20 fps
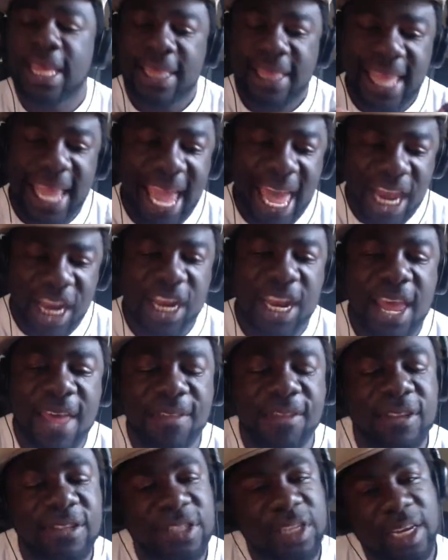They had
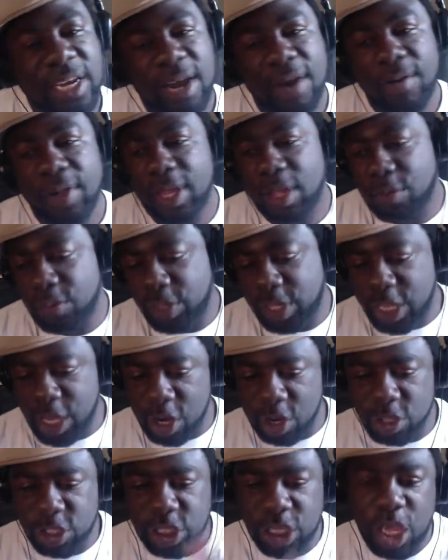another scenario
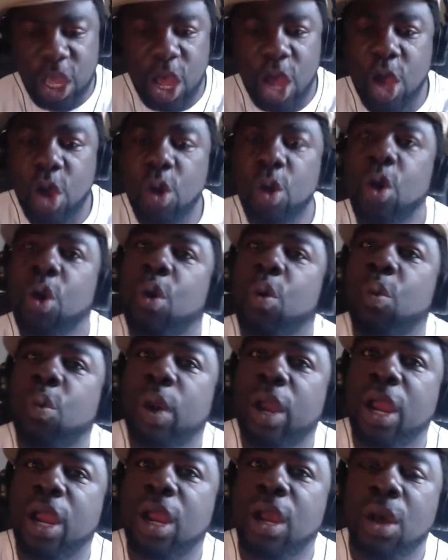years ago
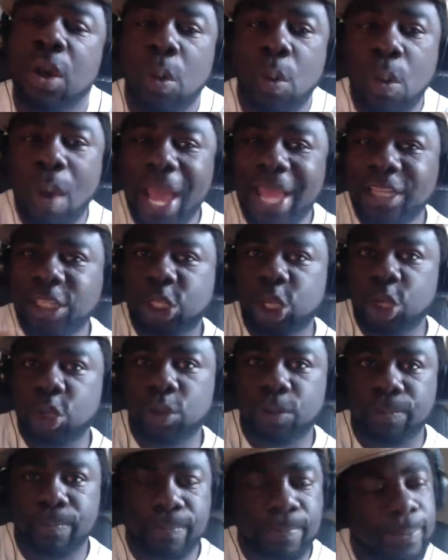where white
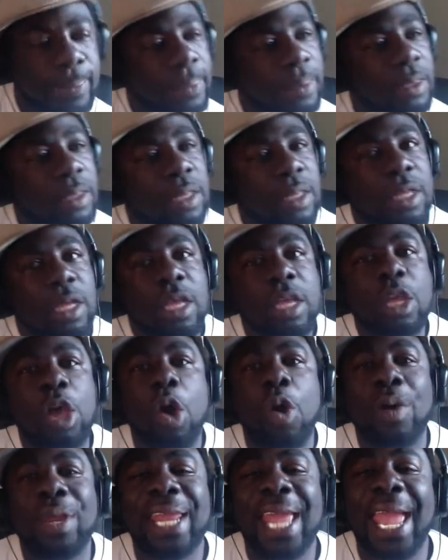dude
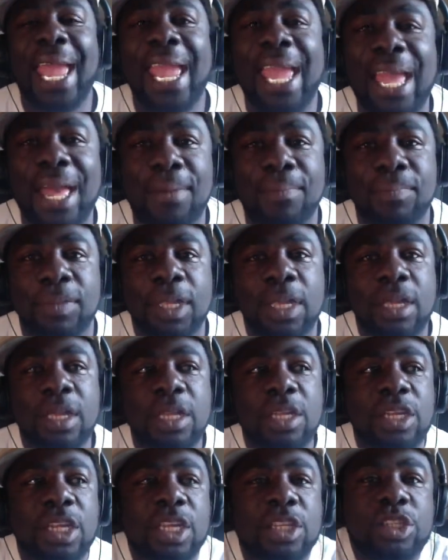going ham.
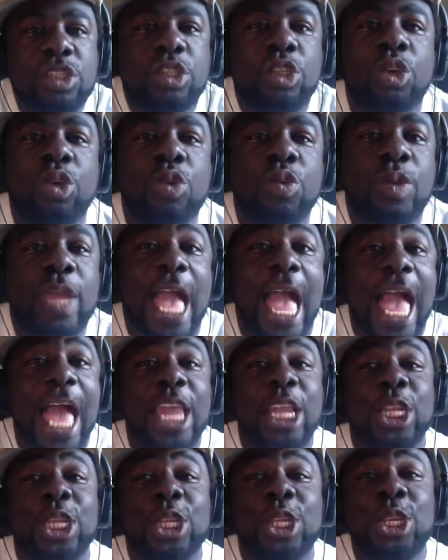This dude
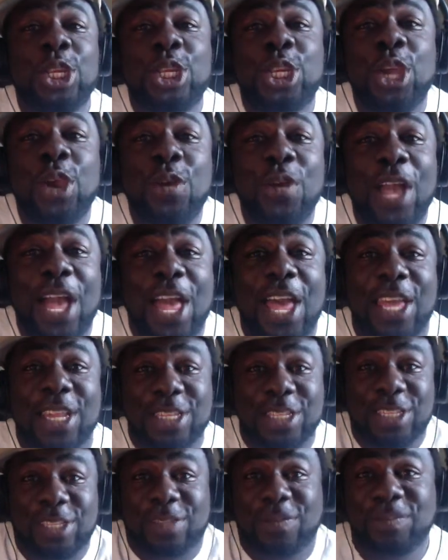got two
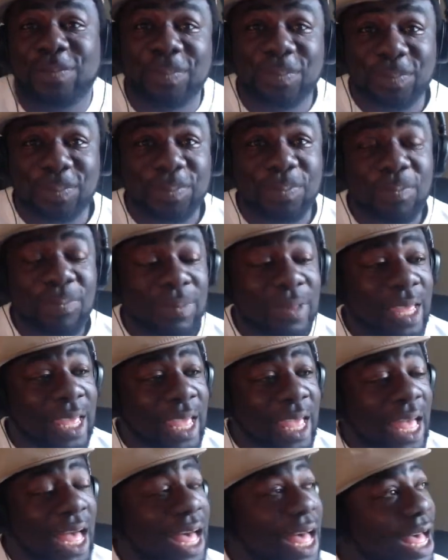guns.
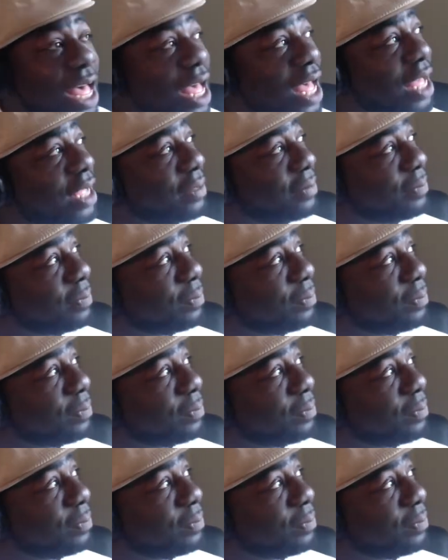Uh,